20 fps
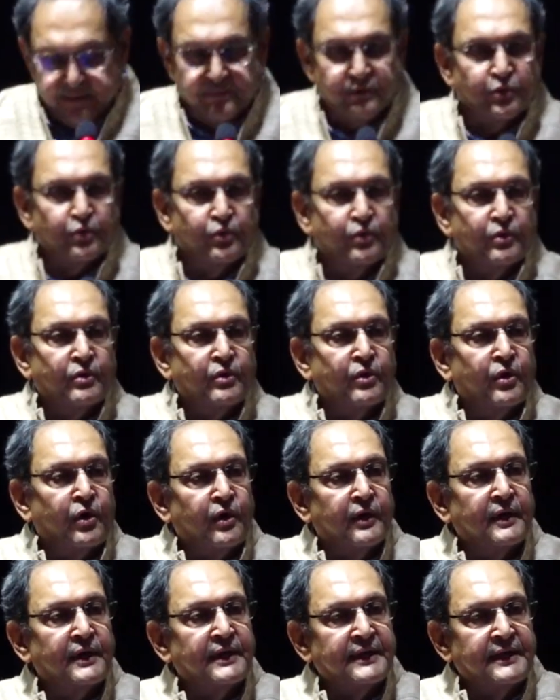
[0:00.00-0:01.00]
him do
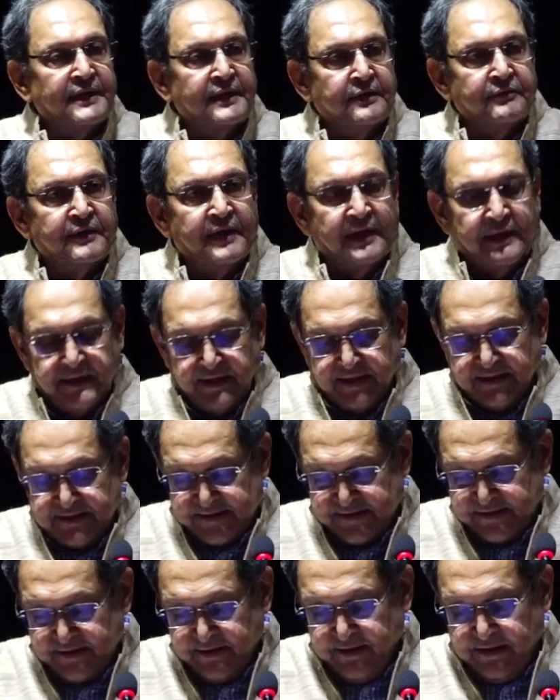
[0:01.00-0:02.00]
all evil
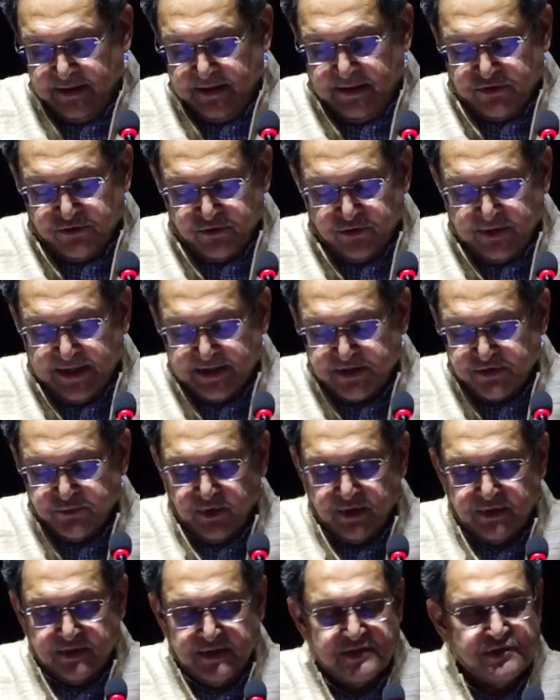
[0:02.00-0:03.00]
deeds. So that's
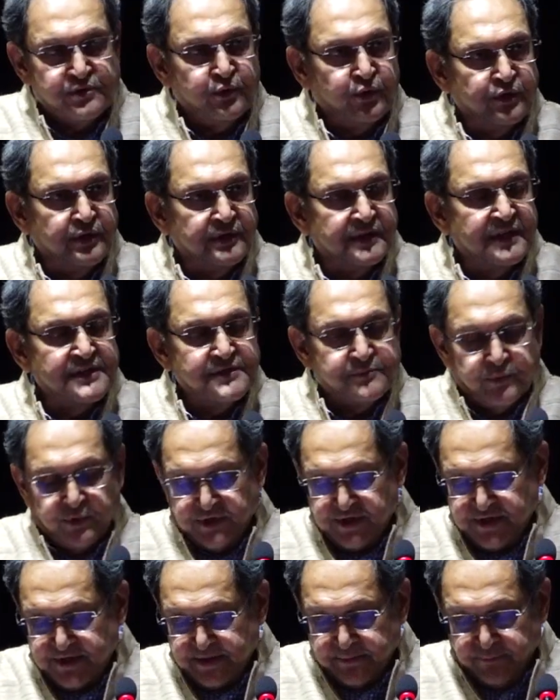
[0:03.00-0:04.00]
what is Duryodhana's
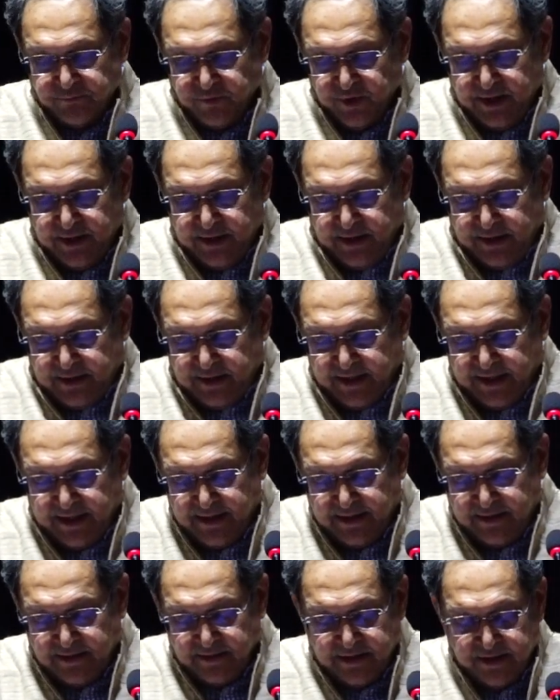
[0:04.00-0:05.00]
position.
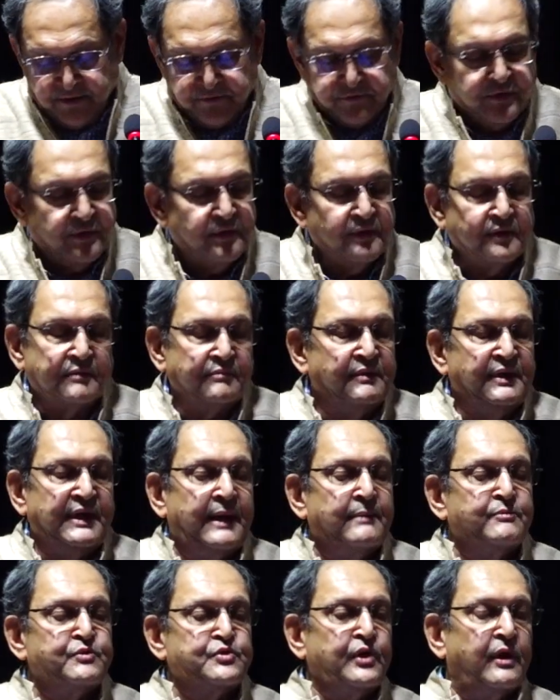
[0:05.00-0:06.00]
And therefore, he
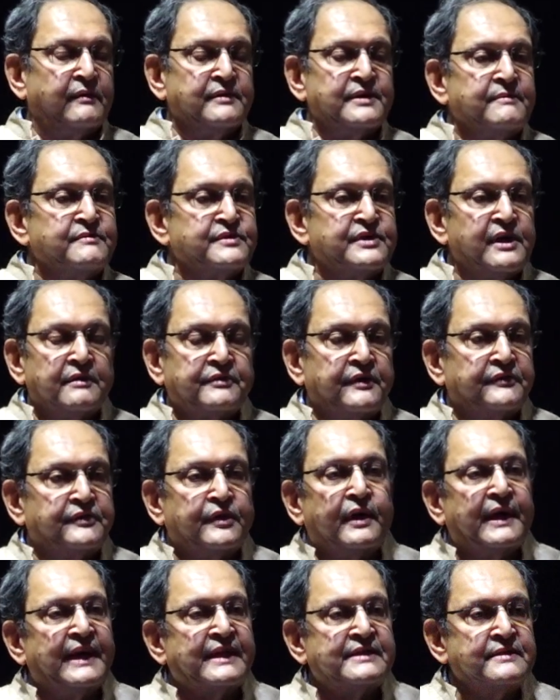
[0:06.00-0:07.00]
absolves himself of
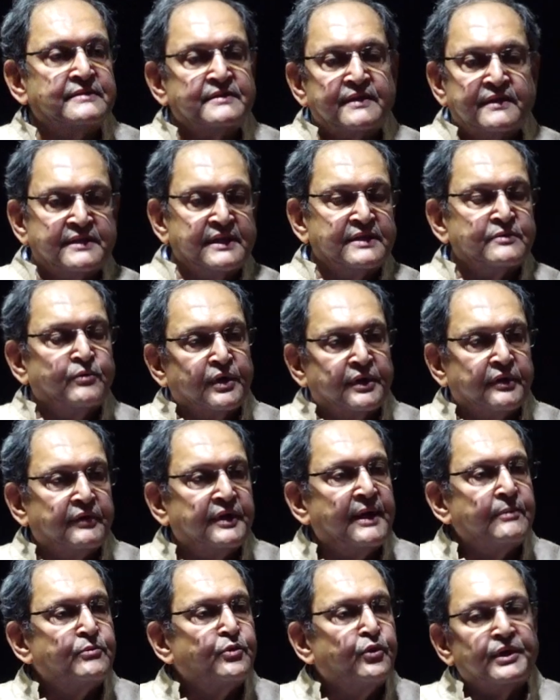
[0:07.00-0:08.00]
all actions. He says,
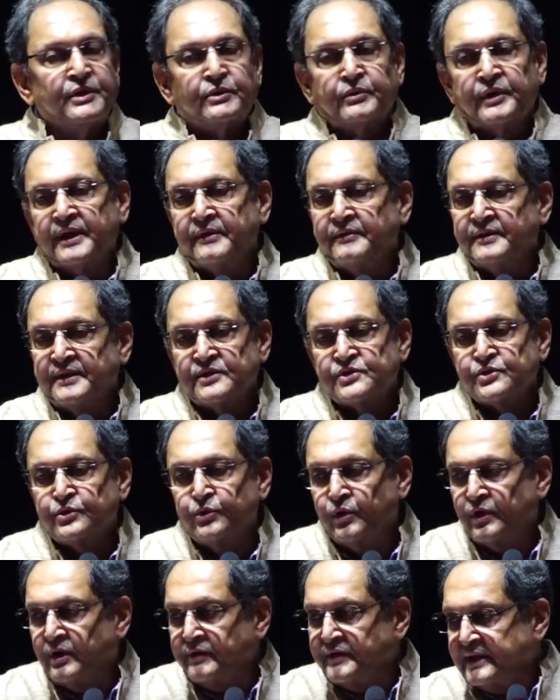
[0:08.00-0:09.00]
whatever I'm doing today, whether it's
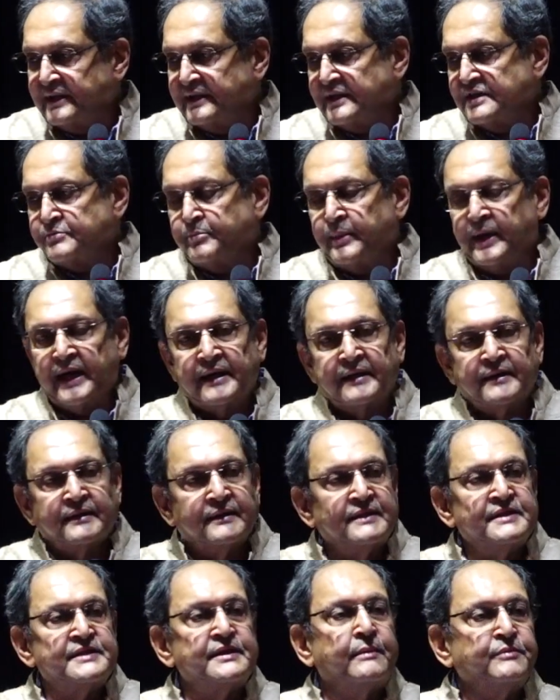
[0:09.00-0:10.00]
good or whether it is bad,
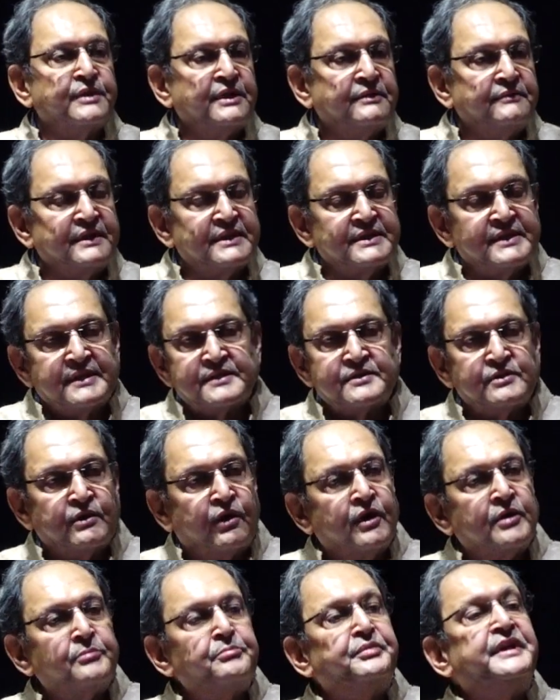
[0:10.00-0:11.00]
is something which is
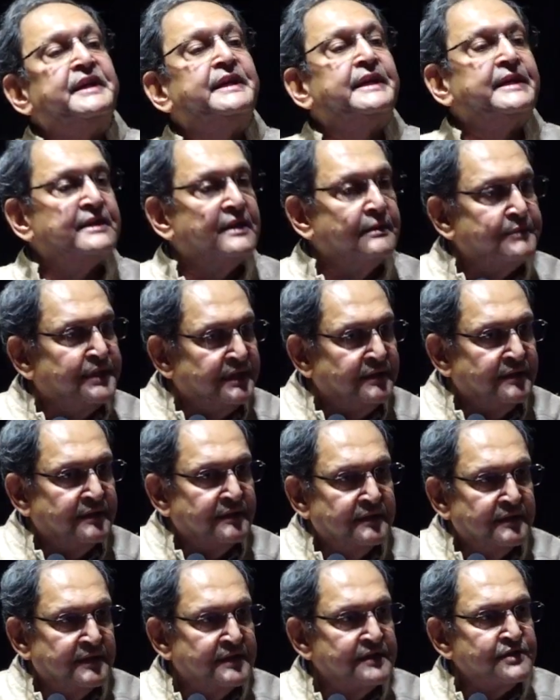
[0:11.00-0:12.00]
all predetermined,
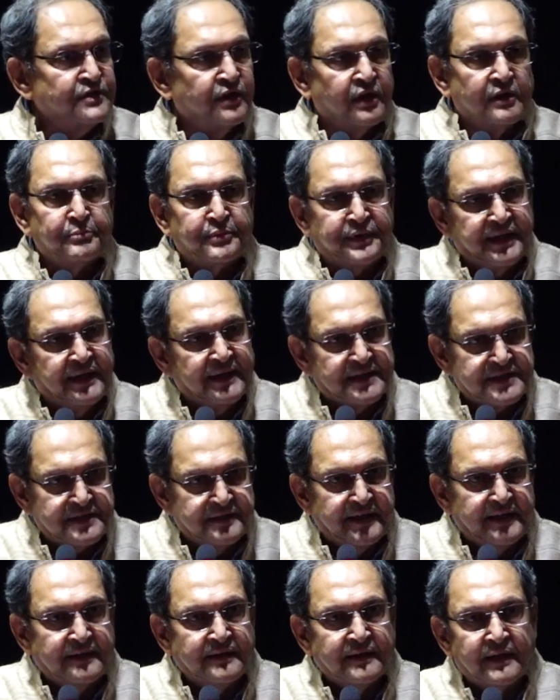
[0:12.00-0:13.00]
it's all
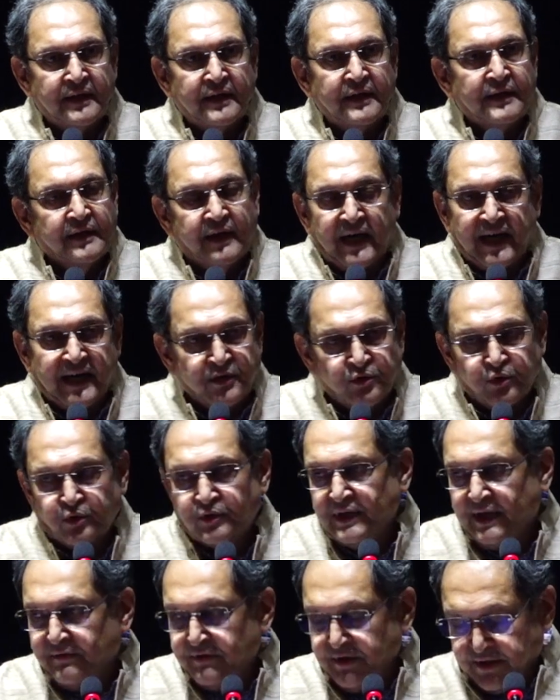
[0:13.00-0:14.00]
predestined. I
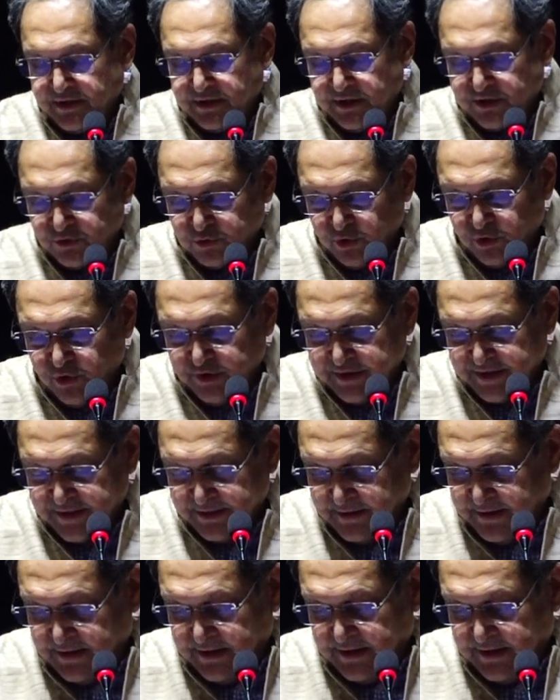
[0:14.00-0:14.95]
don't have any control on it.